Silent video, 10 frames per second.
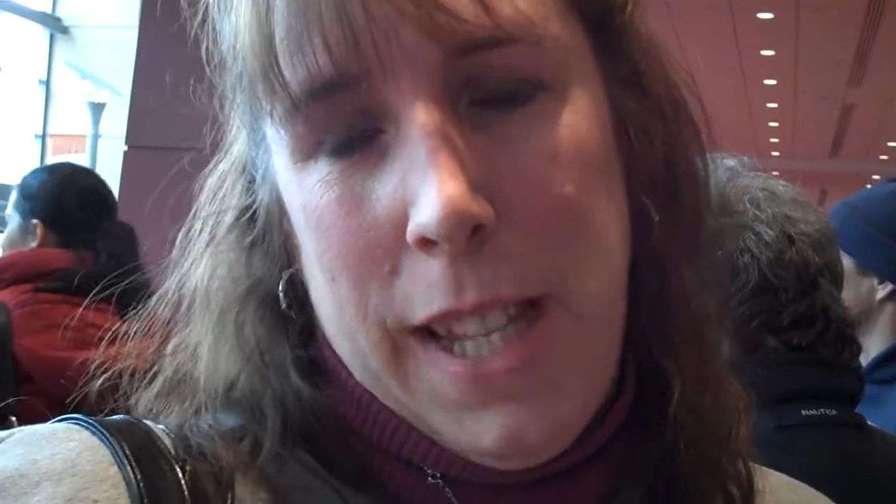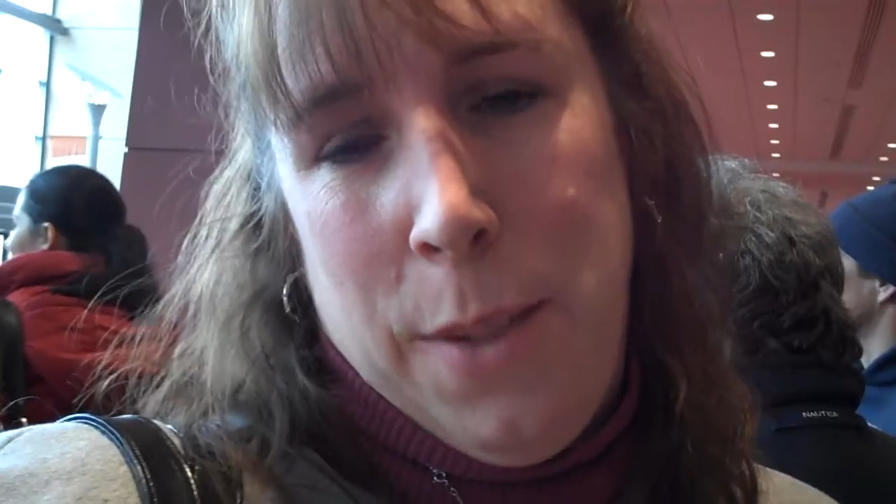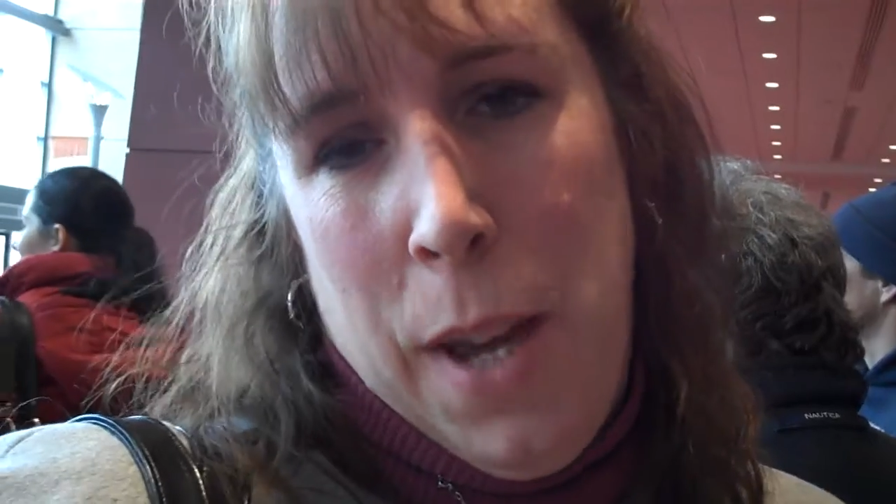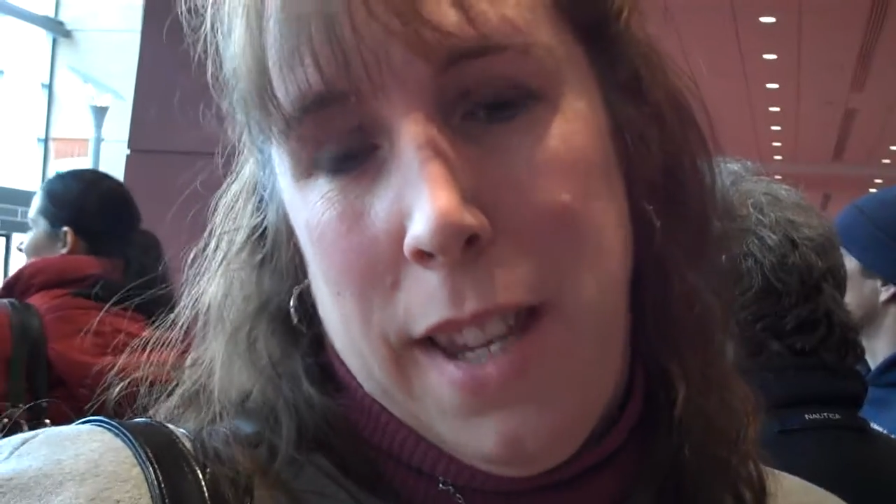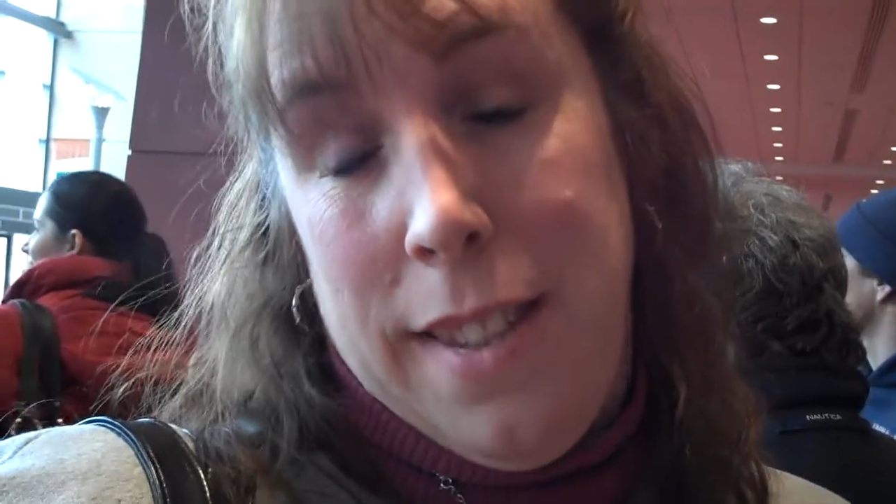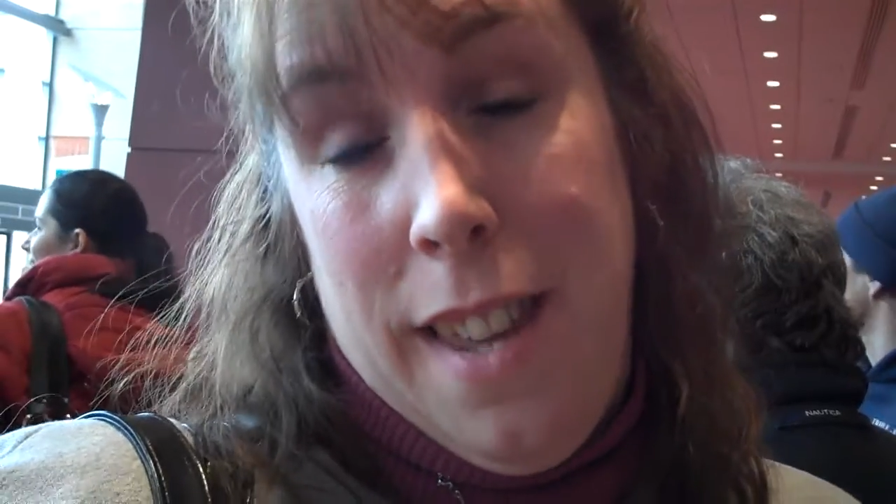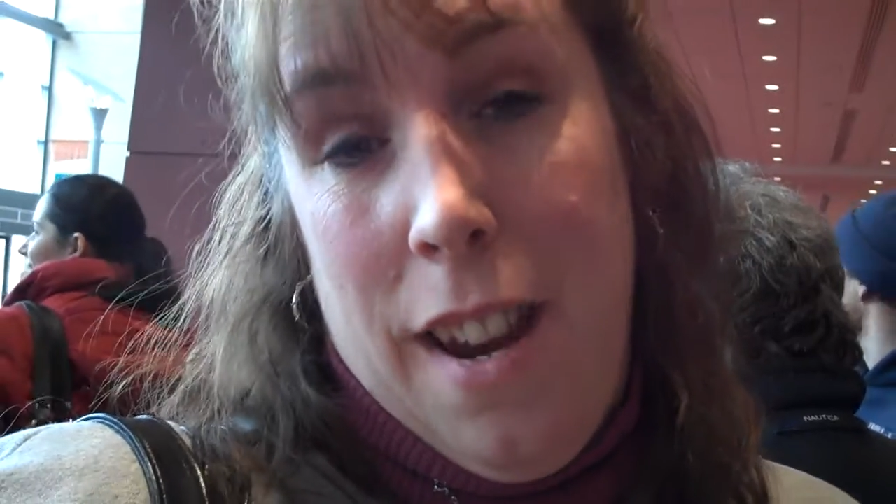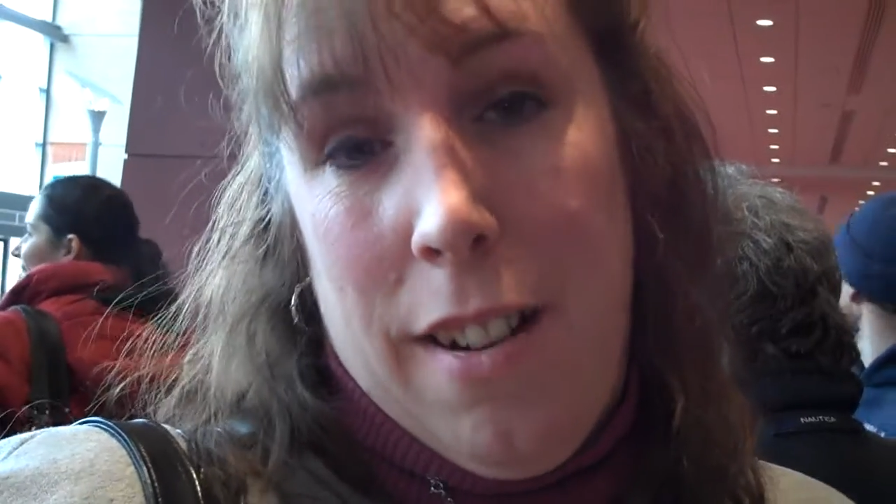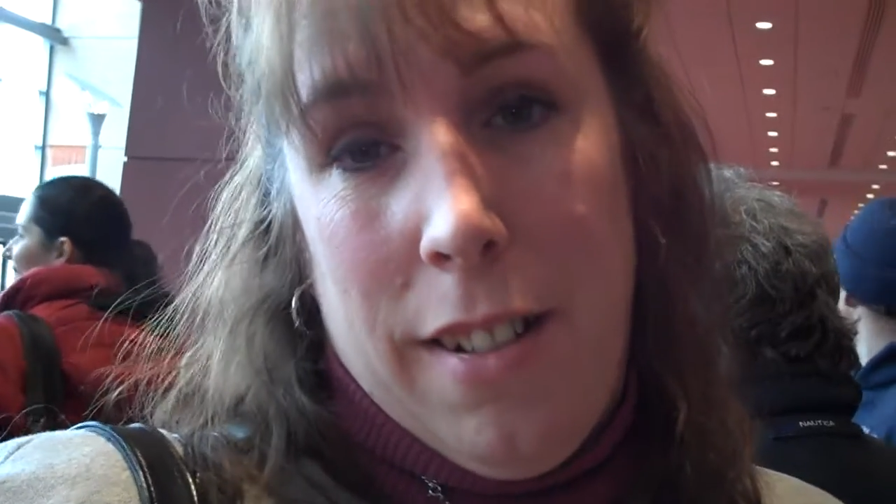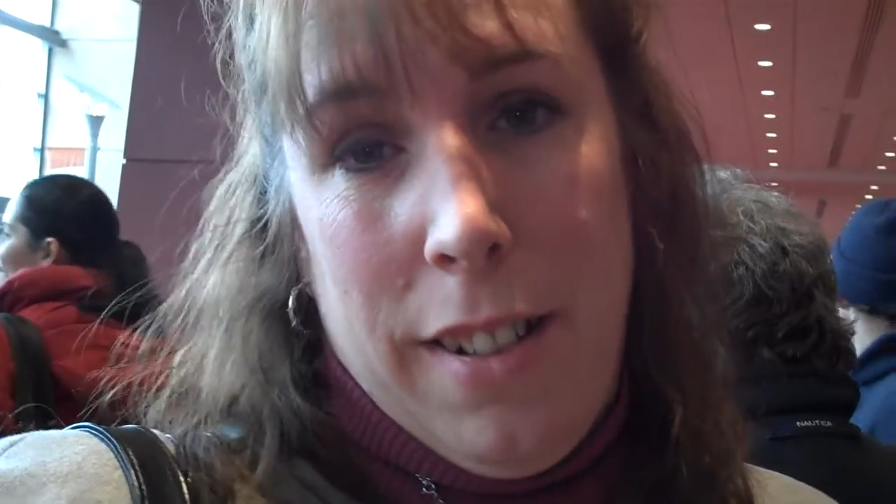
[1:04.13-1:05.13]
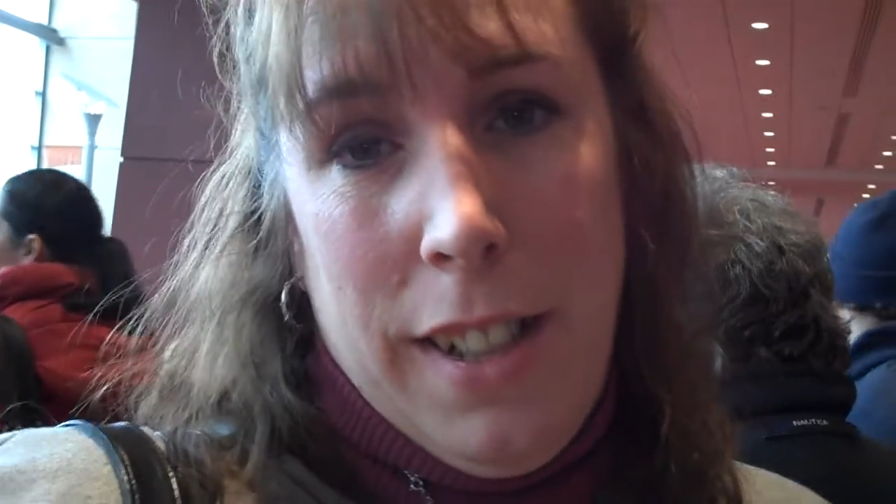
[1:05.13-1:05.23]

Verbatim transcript: that's why he's there.